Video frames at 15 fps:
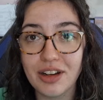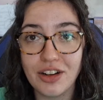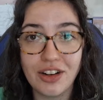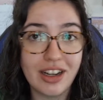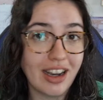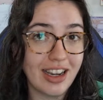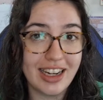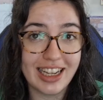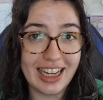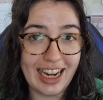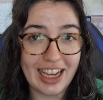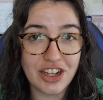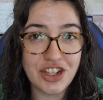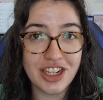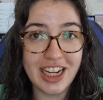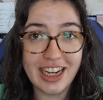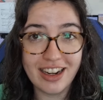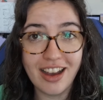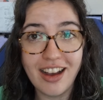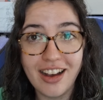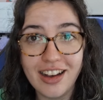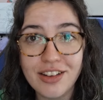kind of collection in
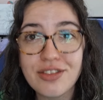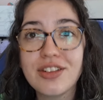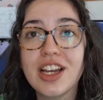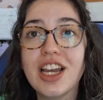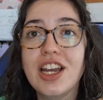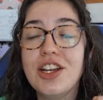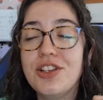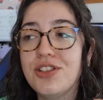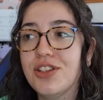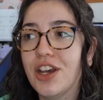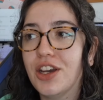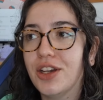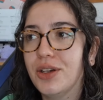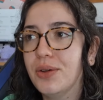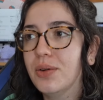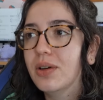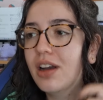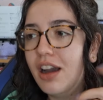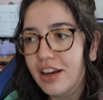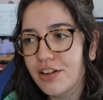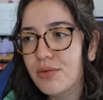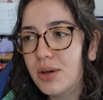half. So
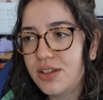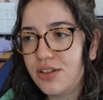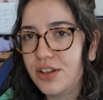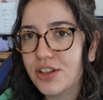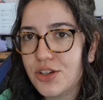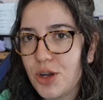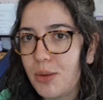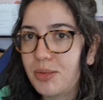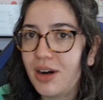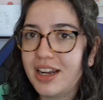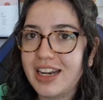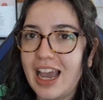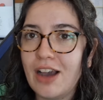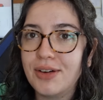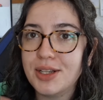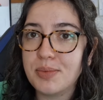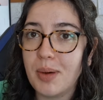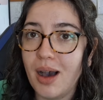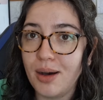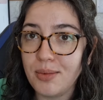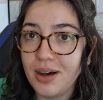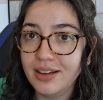kind of what's on the shop right now is
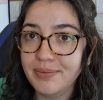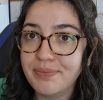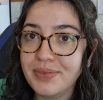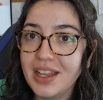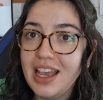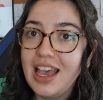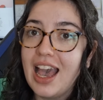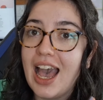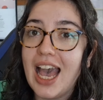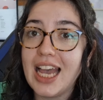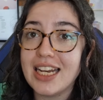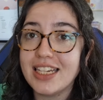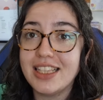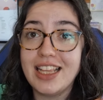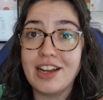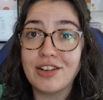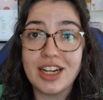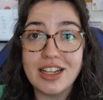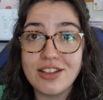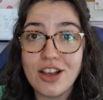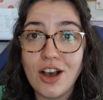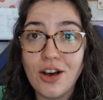part 1, and there
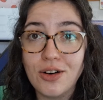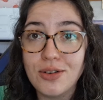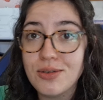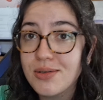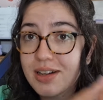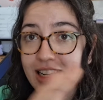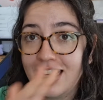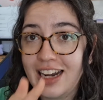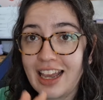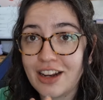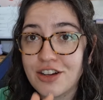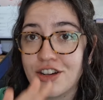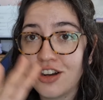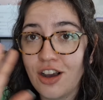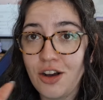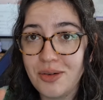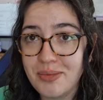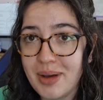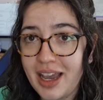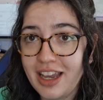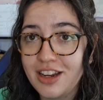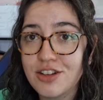is a whole collection, a whole
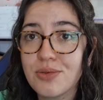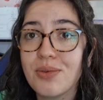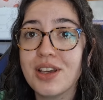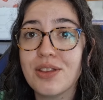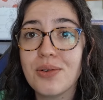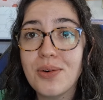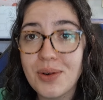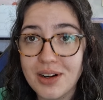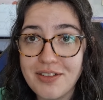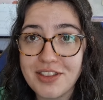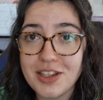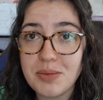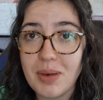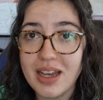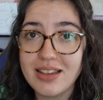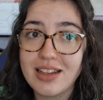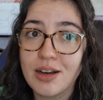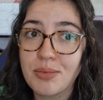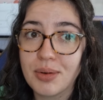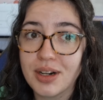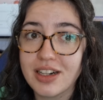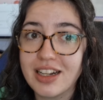page with all of the Spaced Out
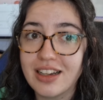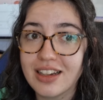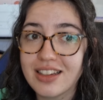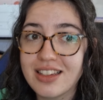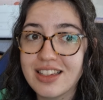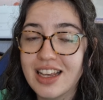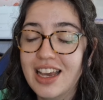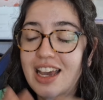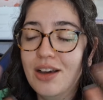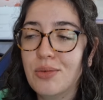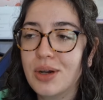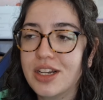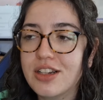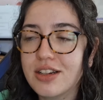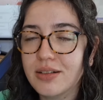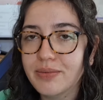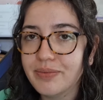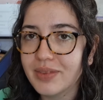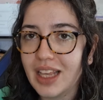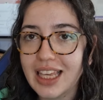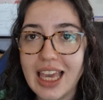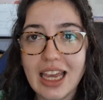products, which
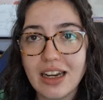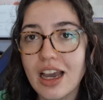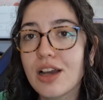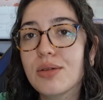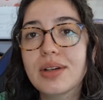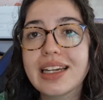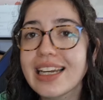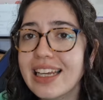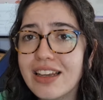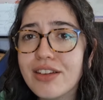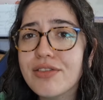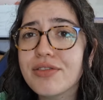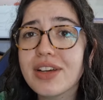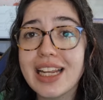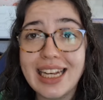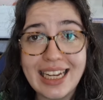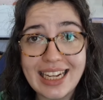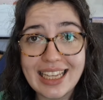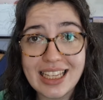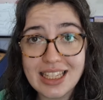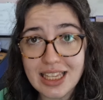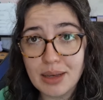again, I will leave
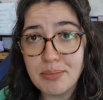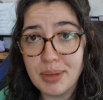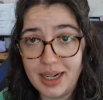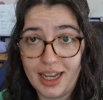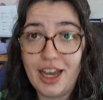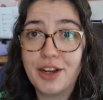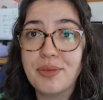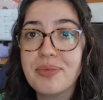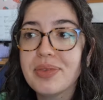links below.